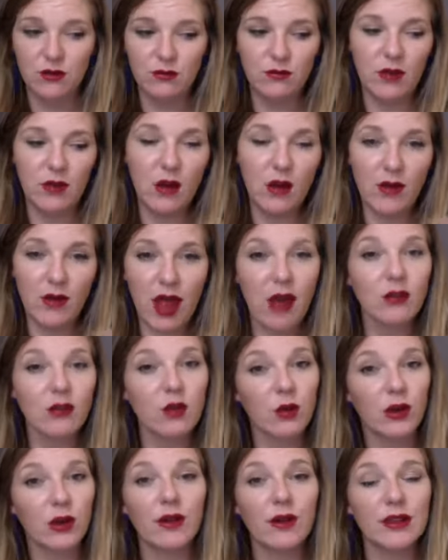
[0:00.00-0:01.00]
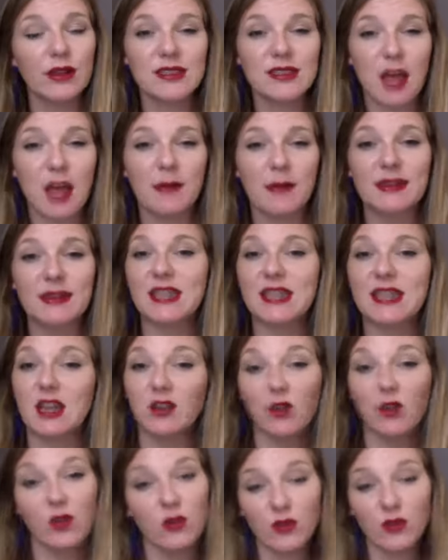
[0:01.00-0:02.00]
around, or you can stop and say, you
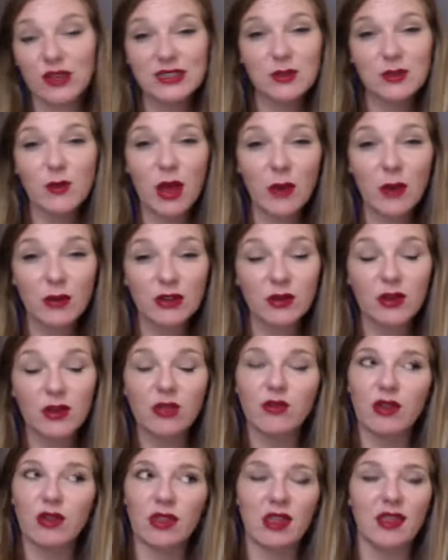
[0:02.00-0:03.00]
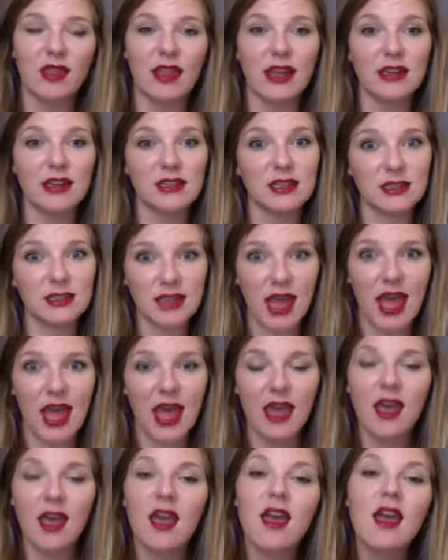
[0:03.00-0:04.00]
know, the reason why we're doing 3 thin layers is
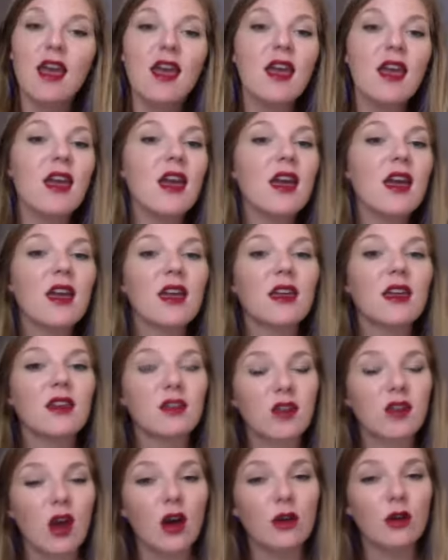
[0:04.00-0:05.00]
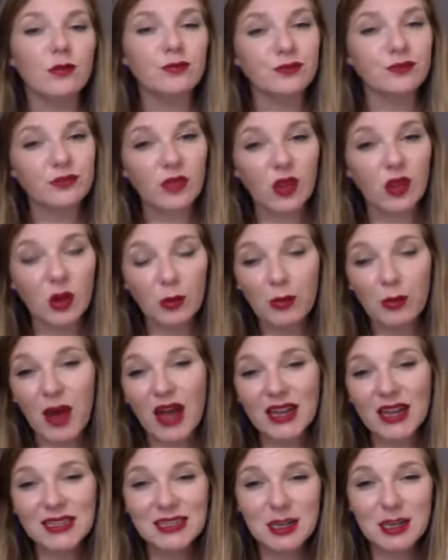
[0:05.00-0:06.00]
A, you know, your
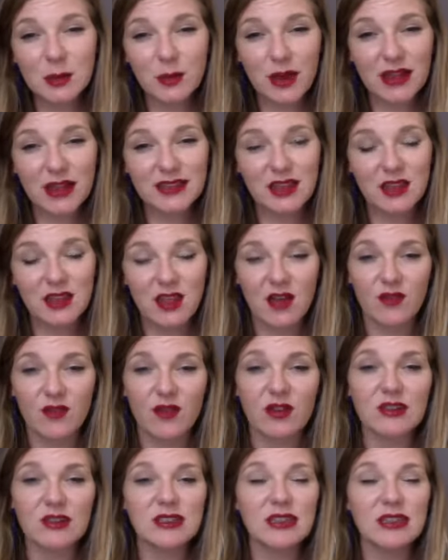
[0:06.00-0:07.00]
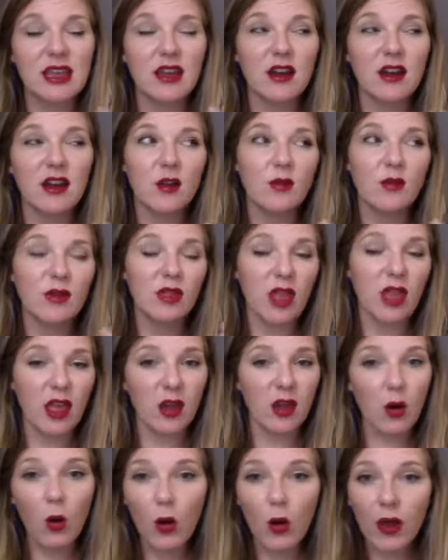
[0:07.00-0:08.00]
body's going to break down that first layer with like
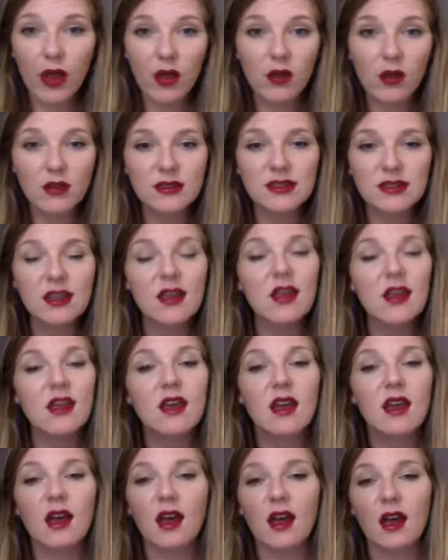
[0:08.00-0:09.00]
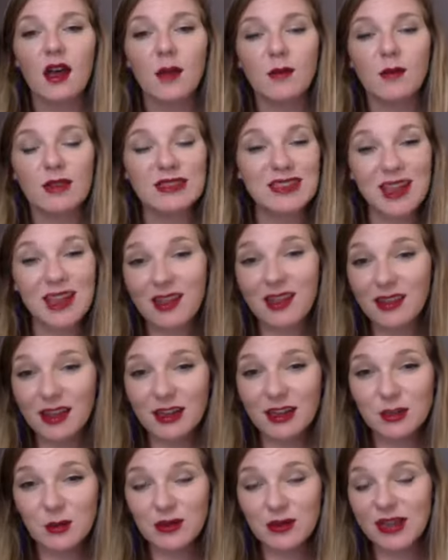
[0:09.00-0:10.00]
oils. The second layer
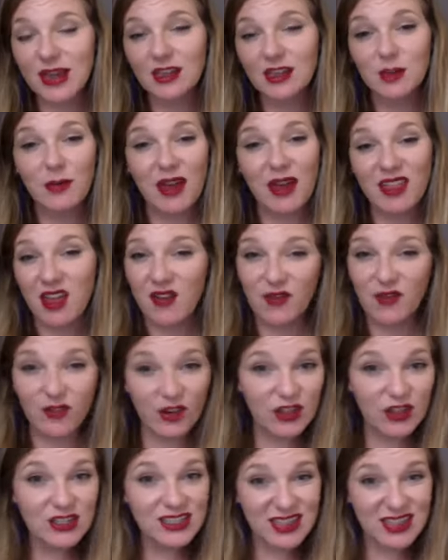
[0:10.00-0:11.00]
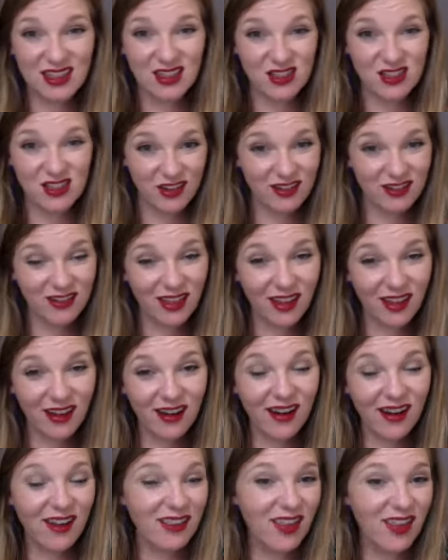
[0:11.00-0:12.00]
is protected by that first and third
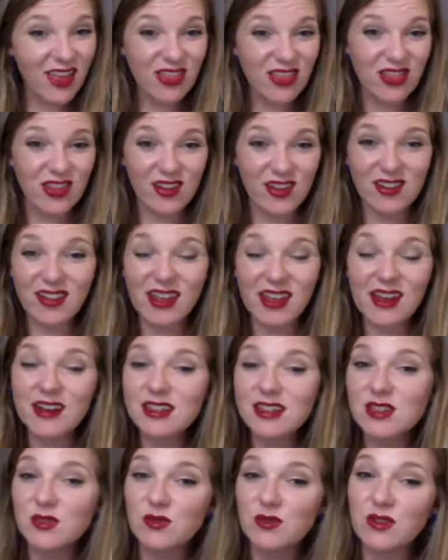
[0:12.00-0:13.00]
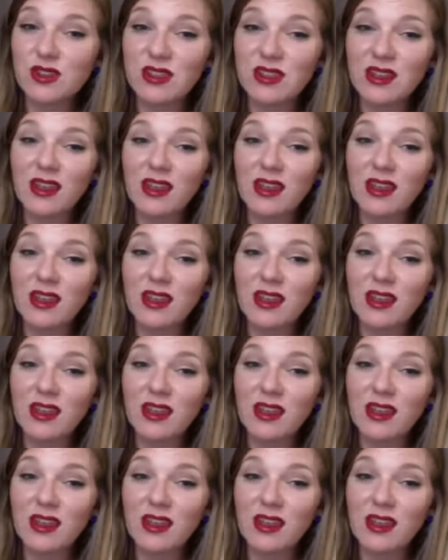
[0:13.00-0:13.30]
layer. And that third layer is really